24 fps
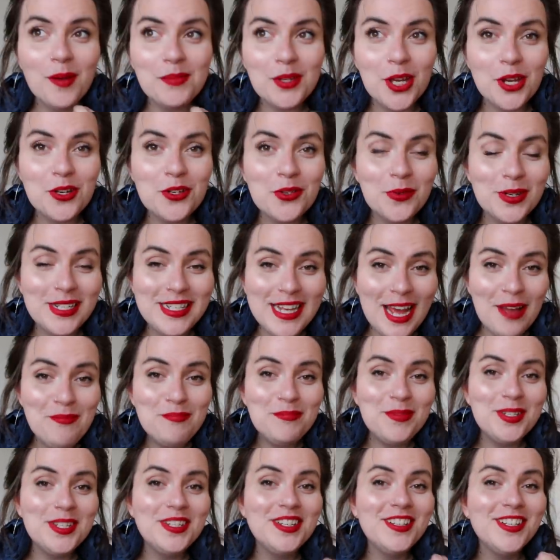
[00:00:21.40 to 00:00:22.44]
I'm going to
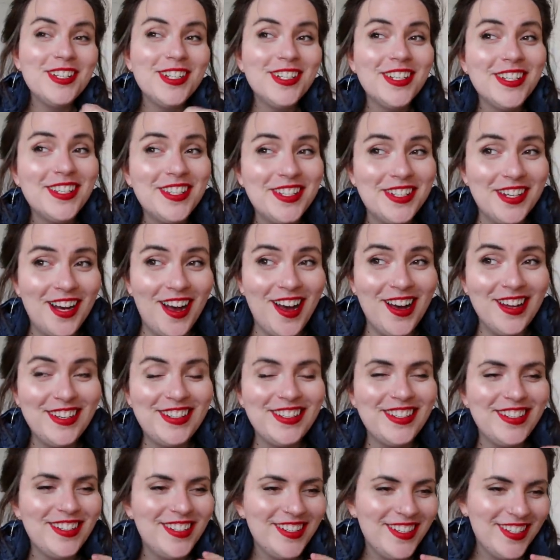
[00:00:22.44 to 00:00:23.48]
attempt to
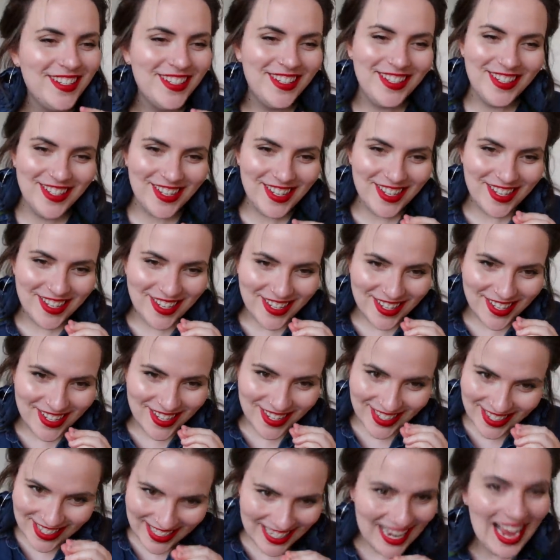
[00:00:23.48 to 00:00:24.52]
start
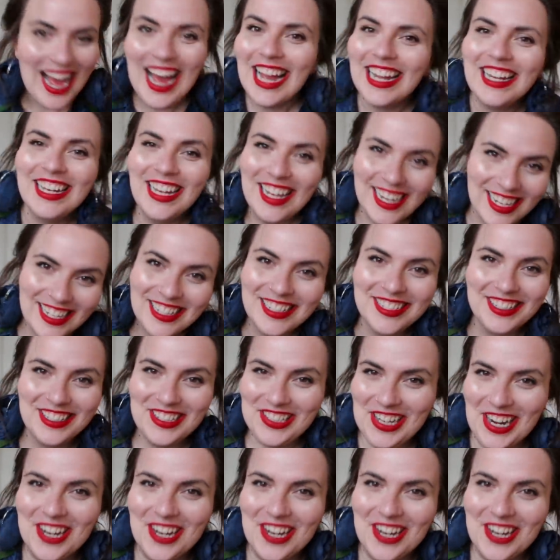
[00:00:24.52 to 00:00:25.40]
a tag, ladies and